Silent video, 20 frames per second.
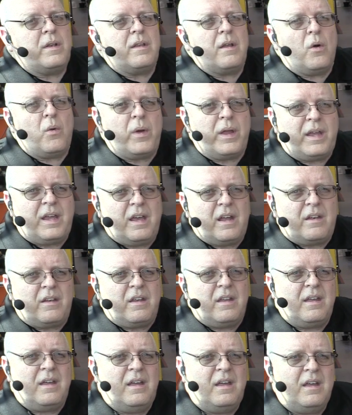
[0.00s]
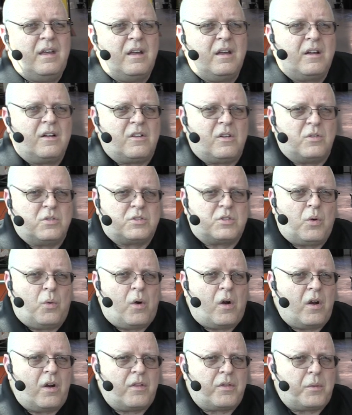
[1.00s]
until we get close
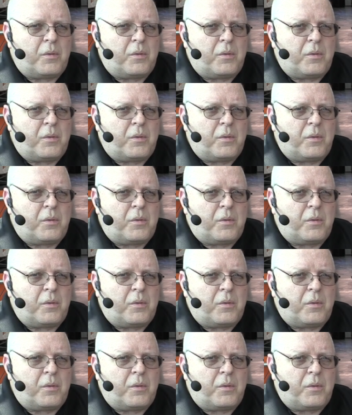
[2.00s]
to our